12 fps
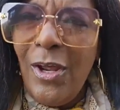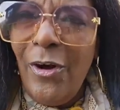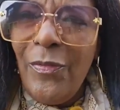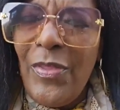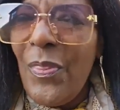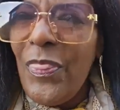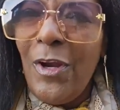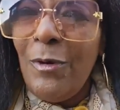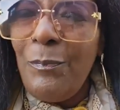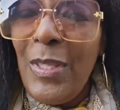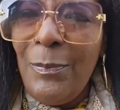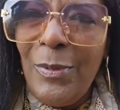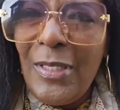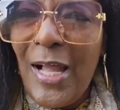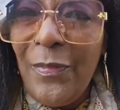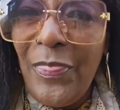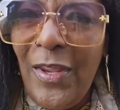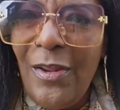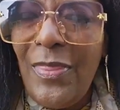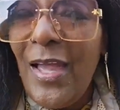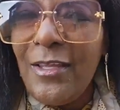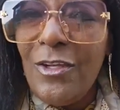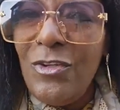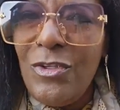that there are people out there
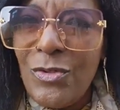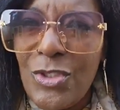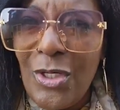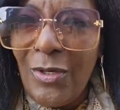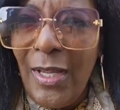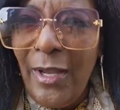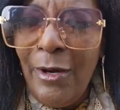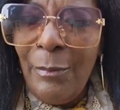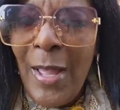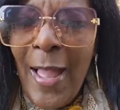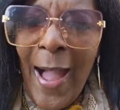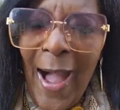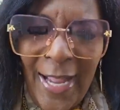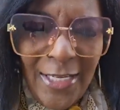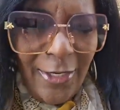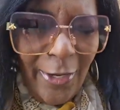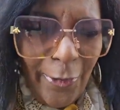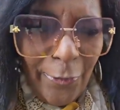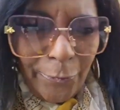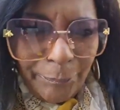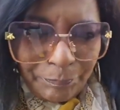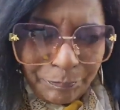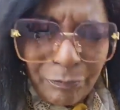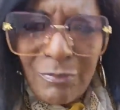that can use your help? I know,
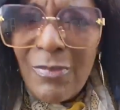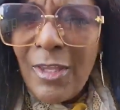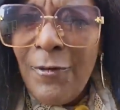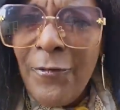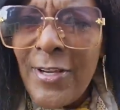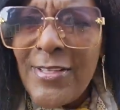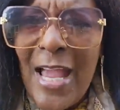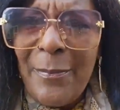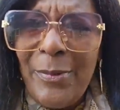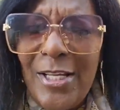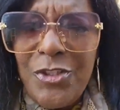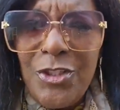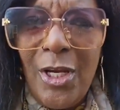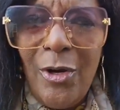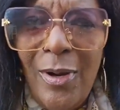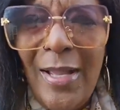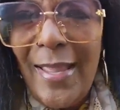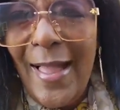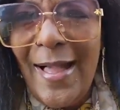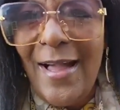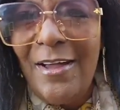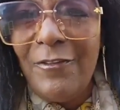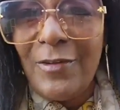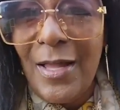for example, as you know, I
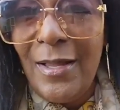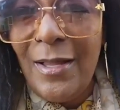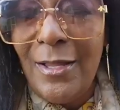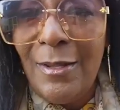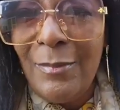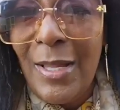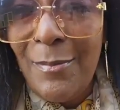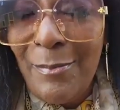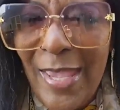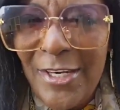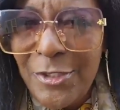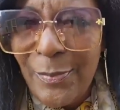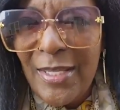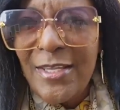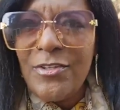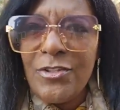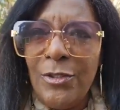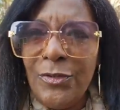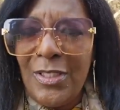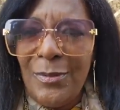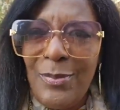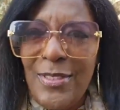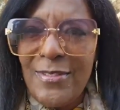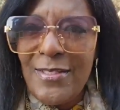have a management
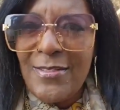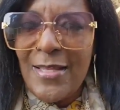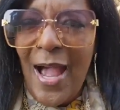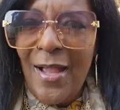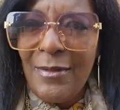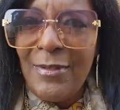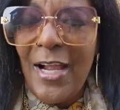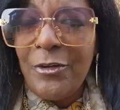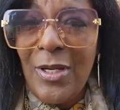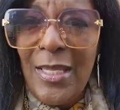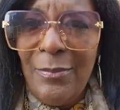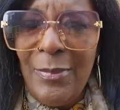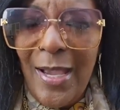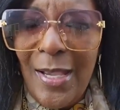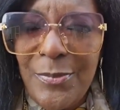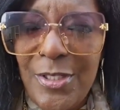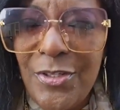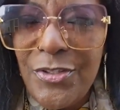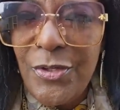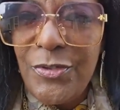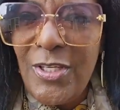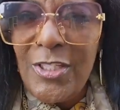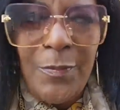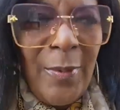consulting business, Dr. Amy Himes and
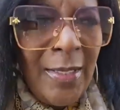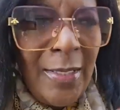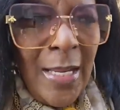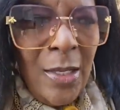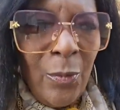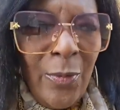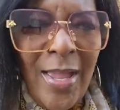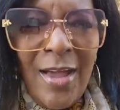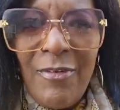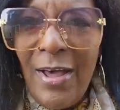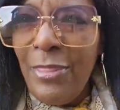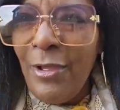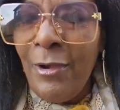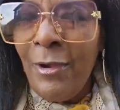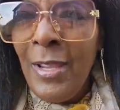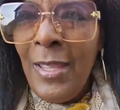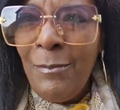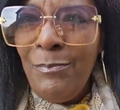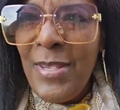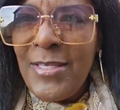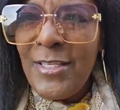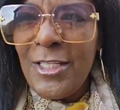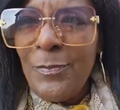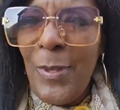Associates, but we have other
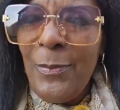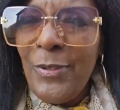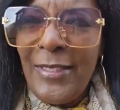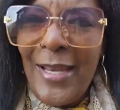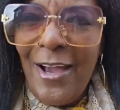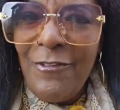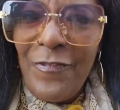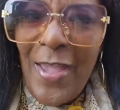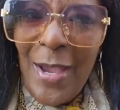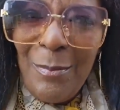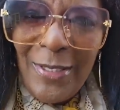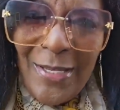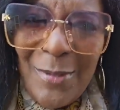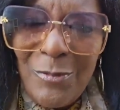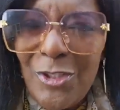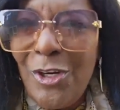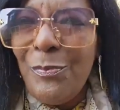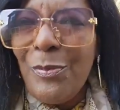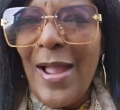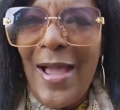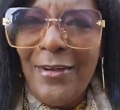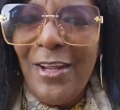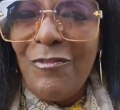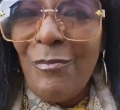business people in our family. I'm so
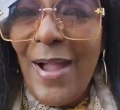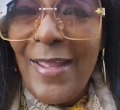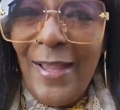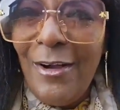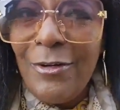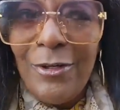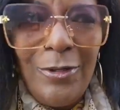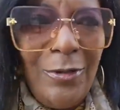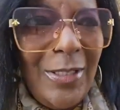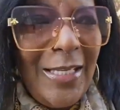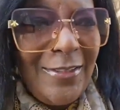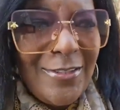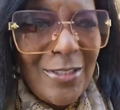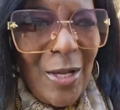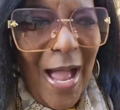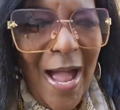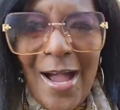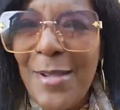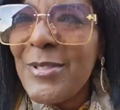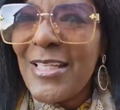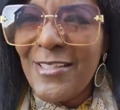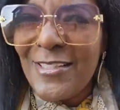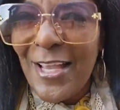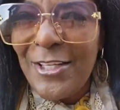proud of my uncle. It's Himes
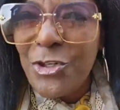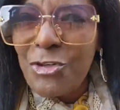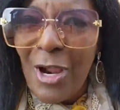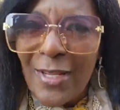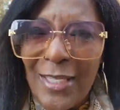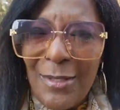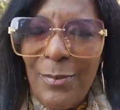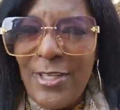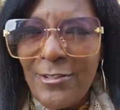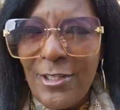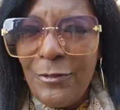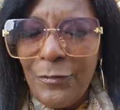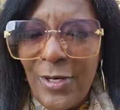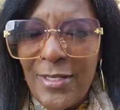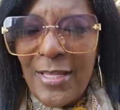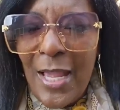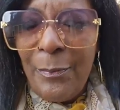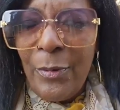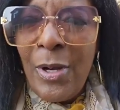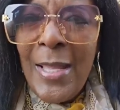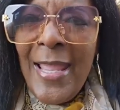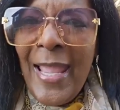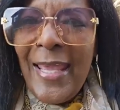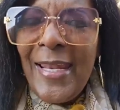and Son Trucking business, for example.
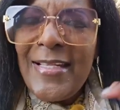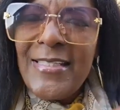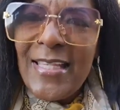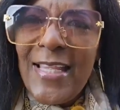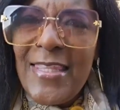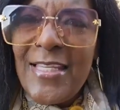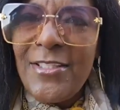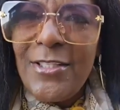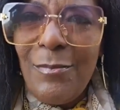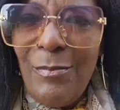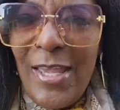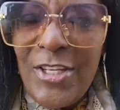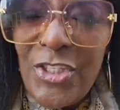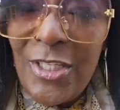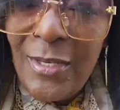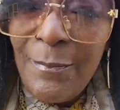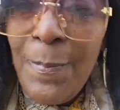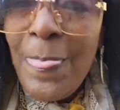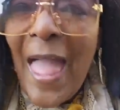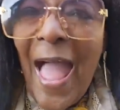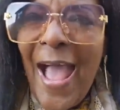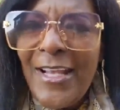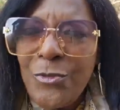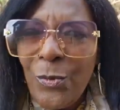And I say this to mention,
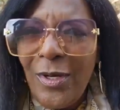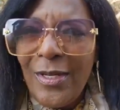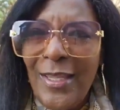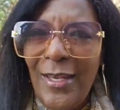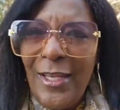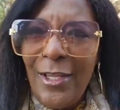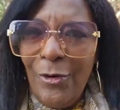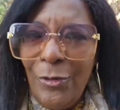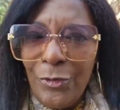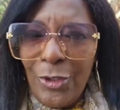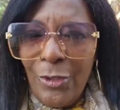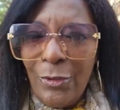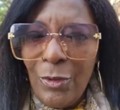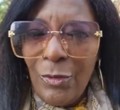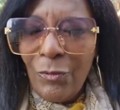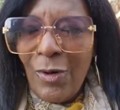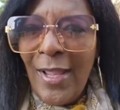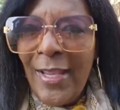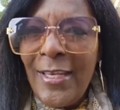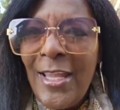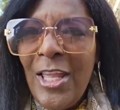as we're getting older, right,